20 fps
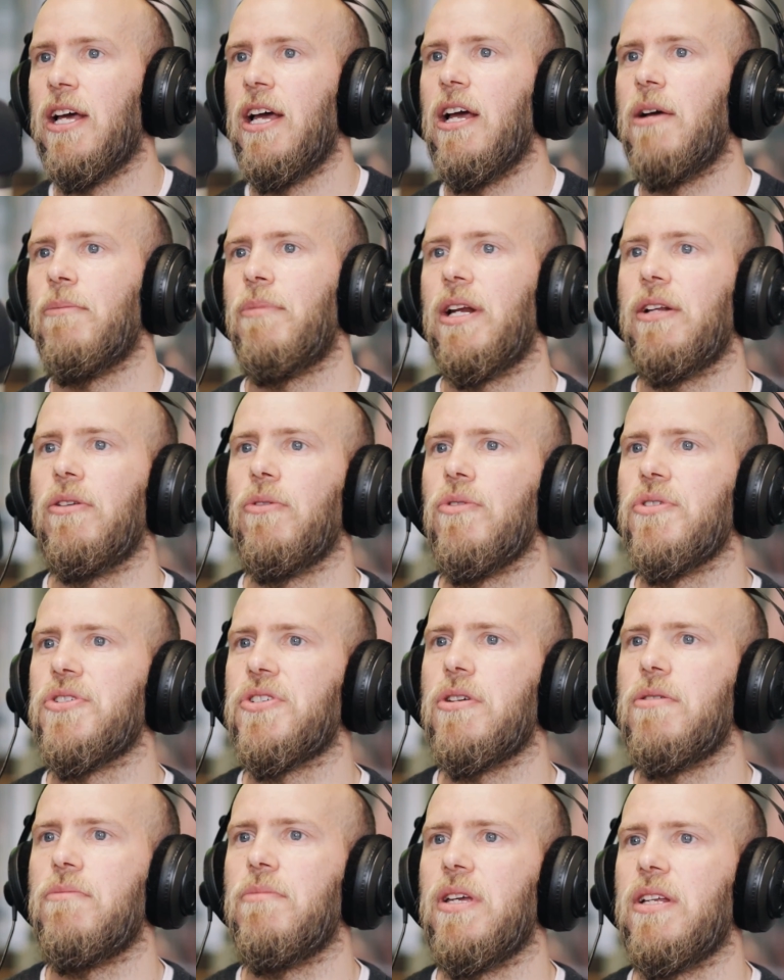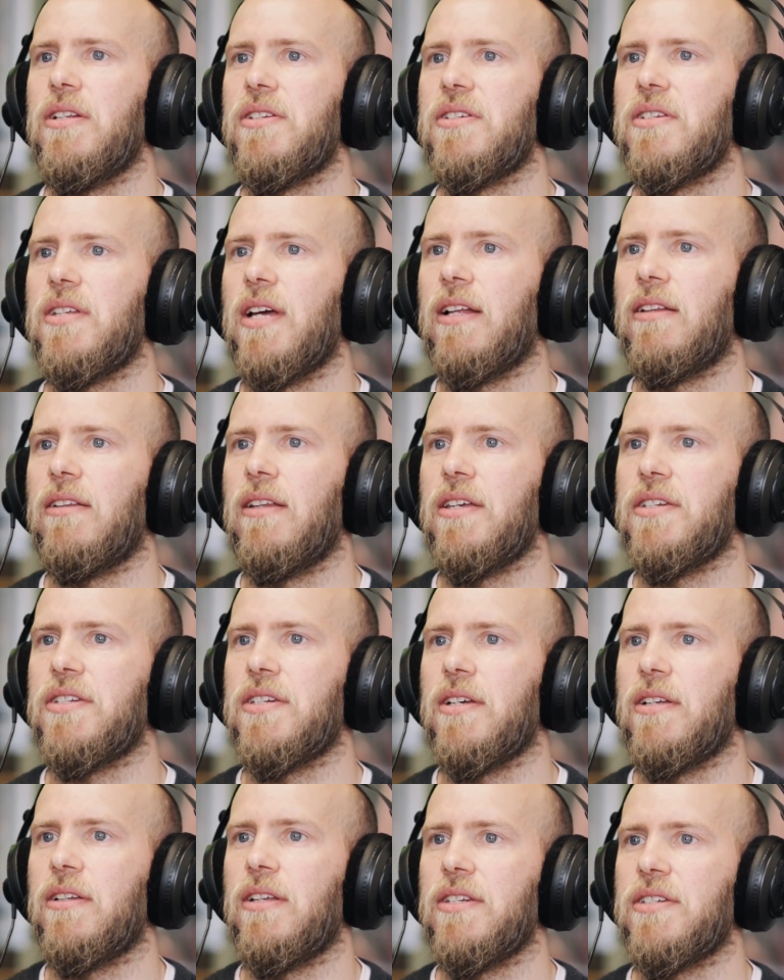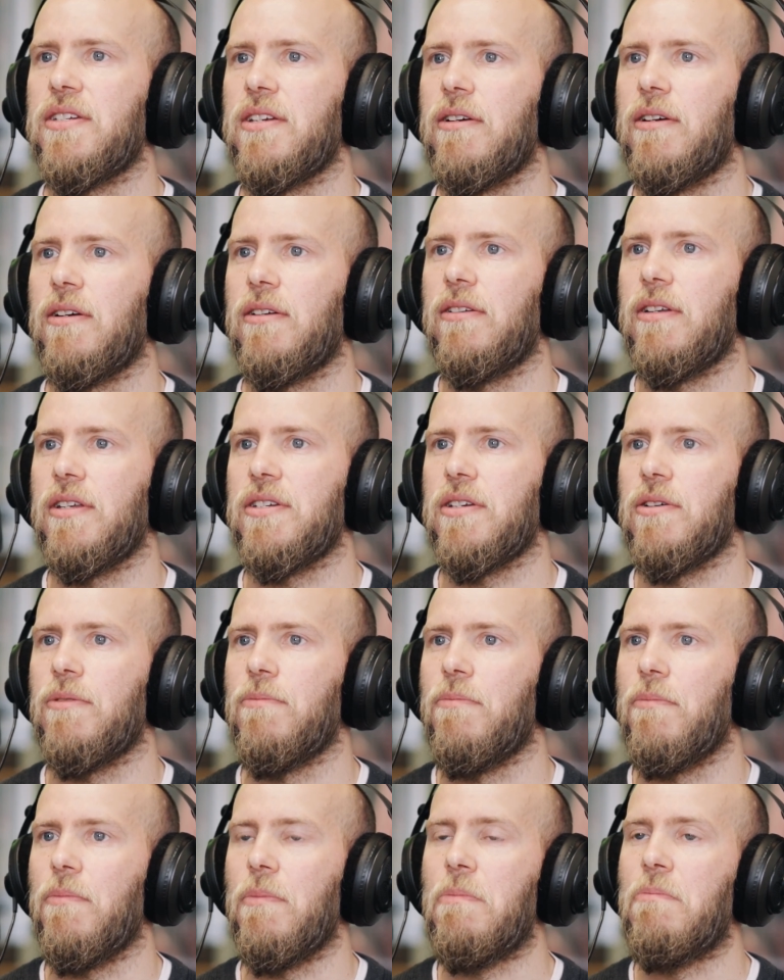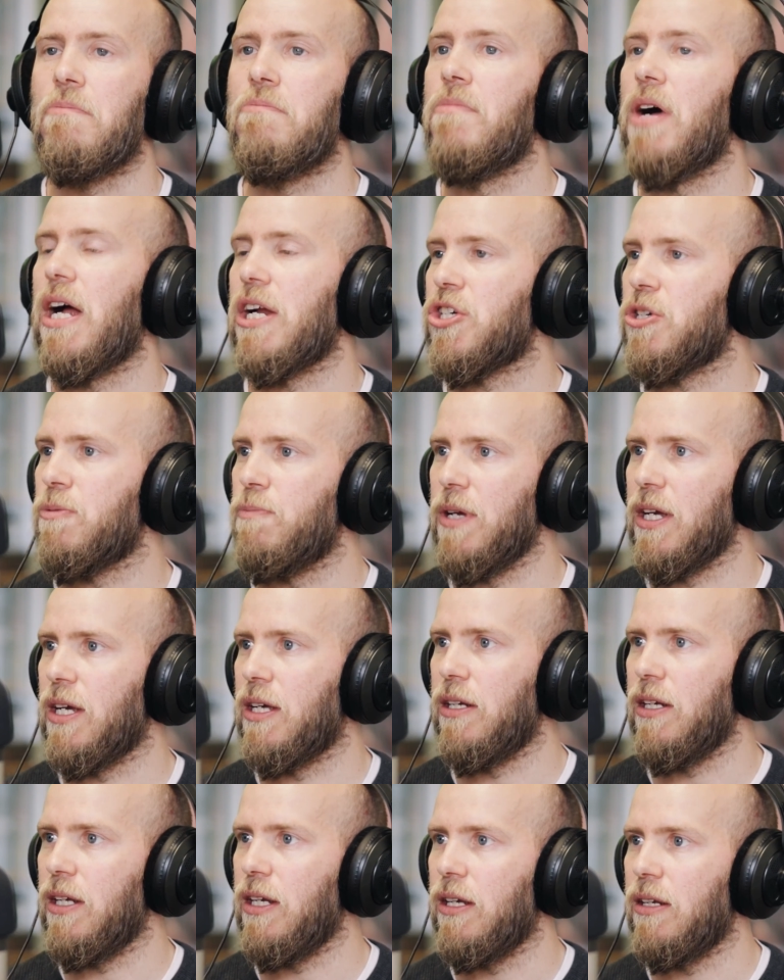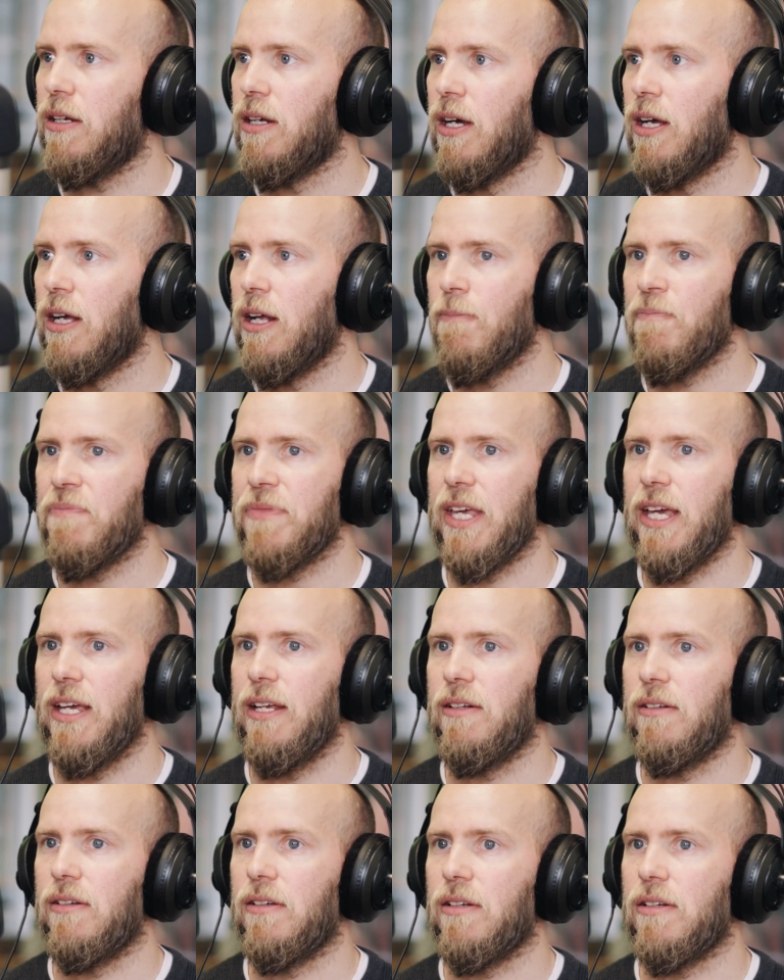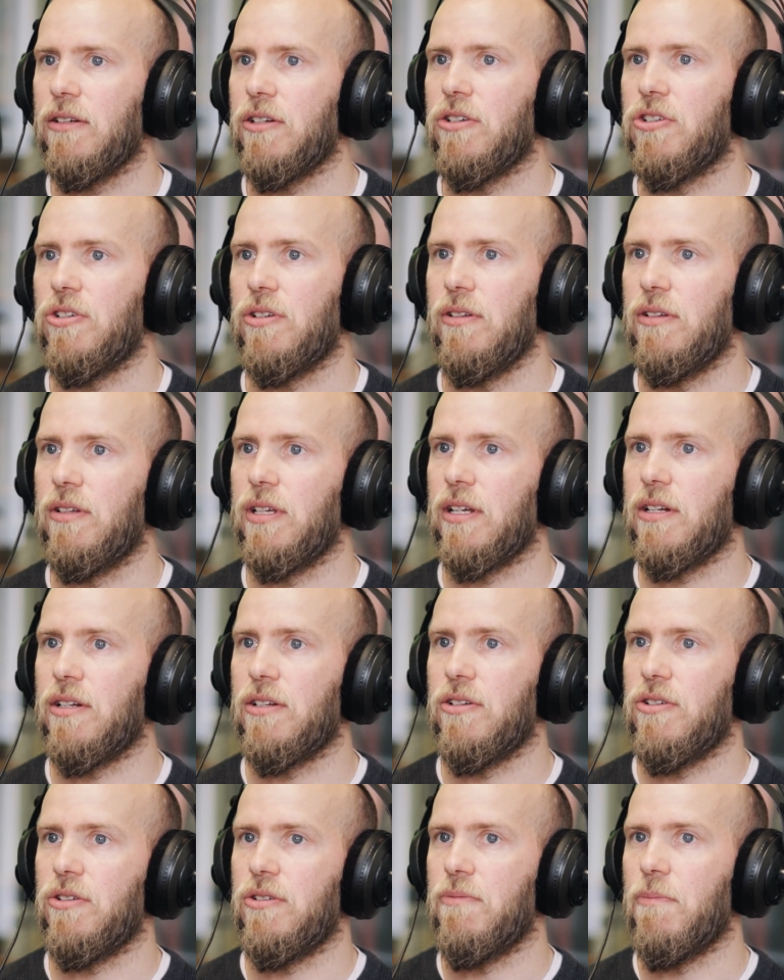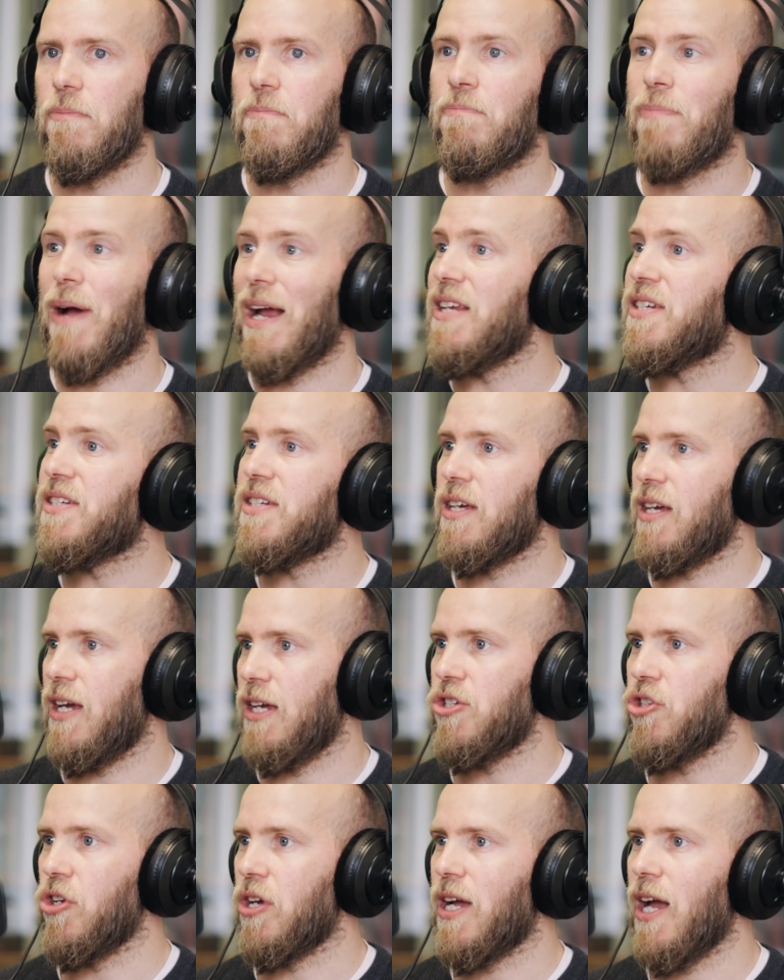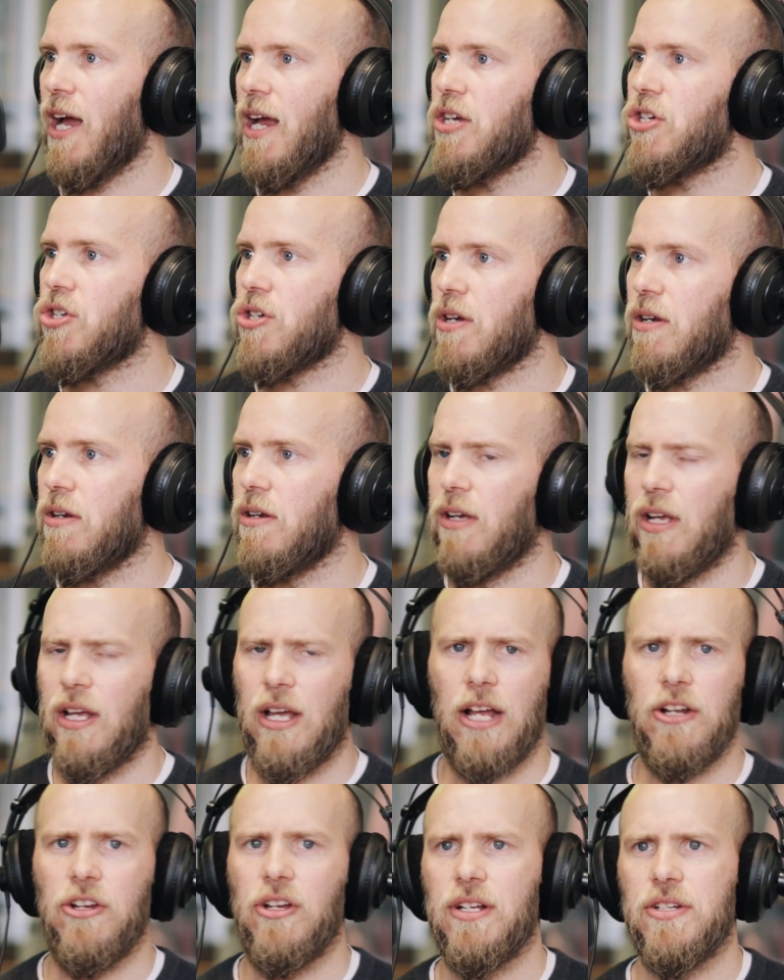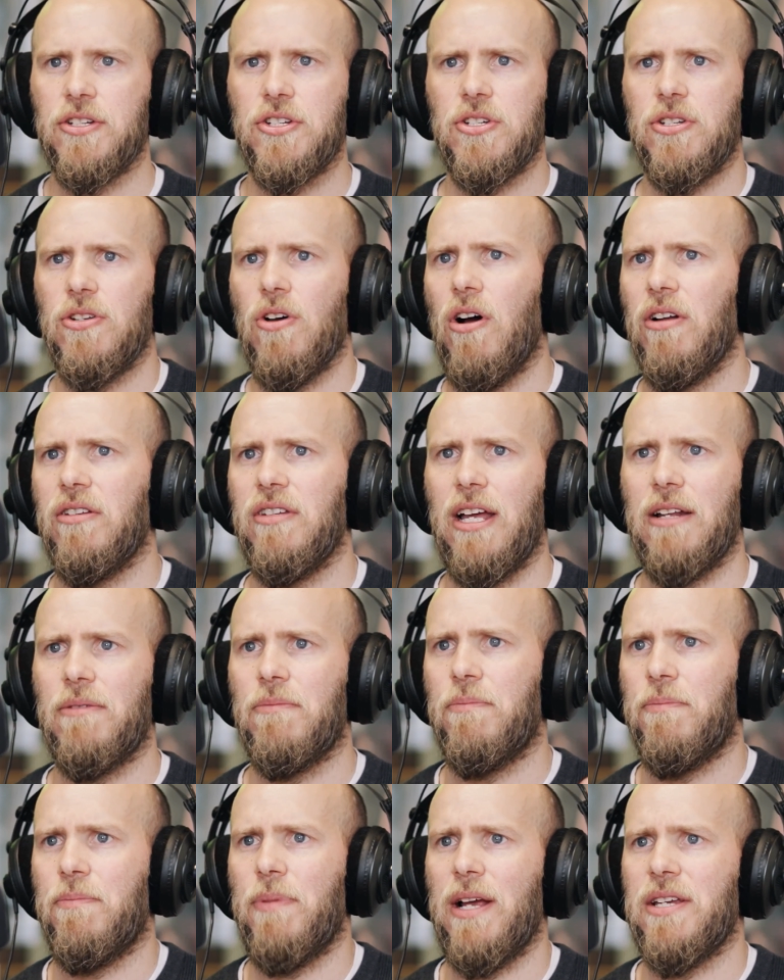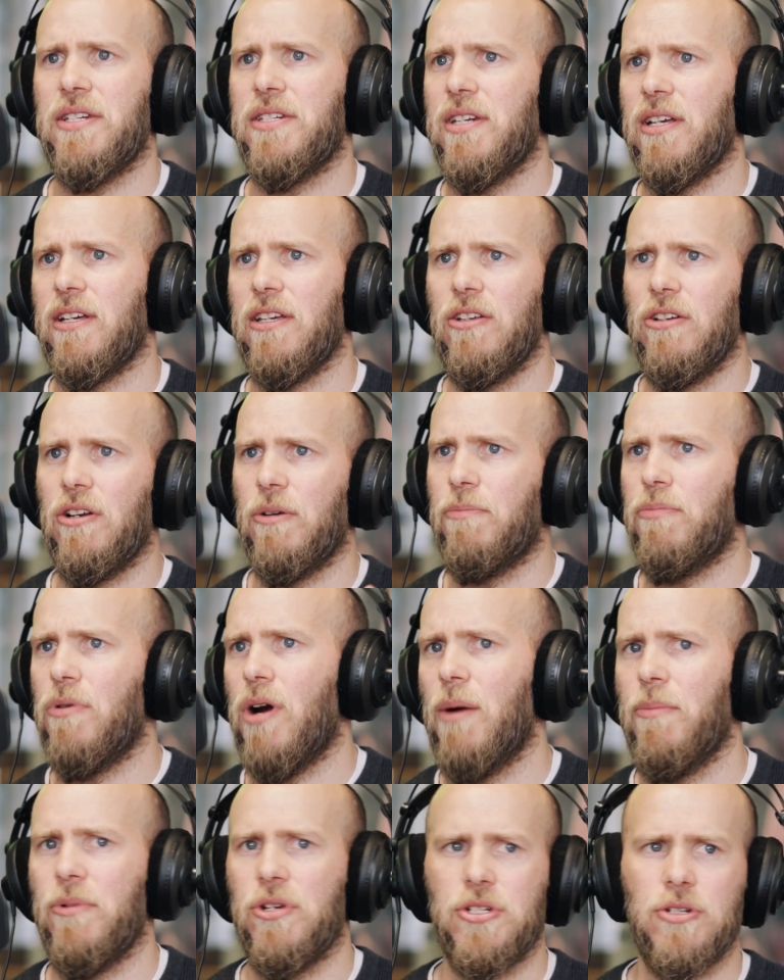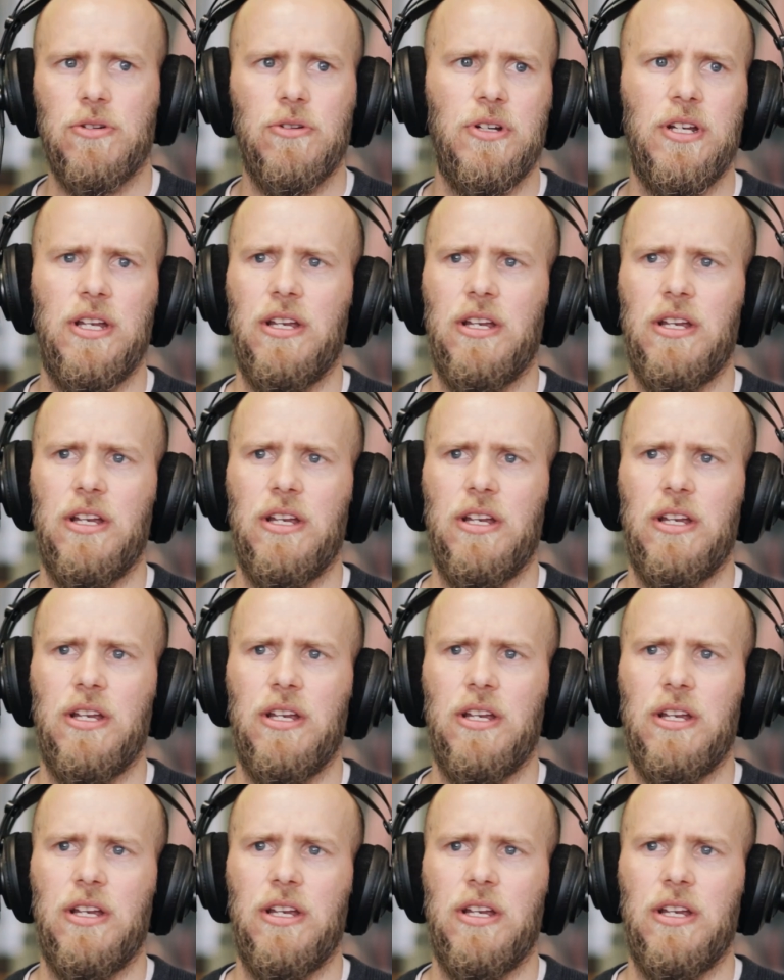Mm. But it also means that there's a there's a there's a much bigger need in the basic education, and you can start at basic, you know, primary school.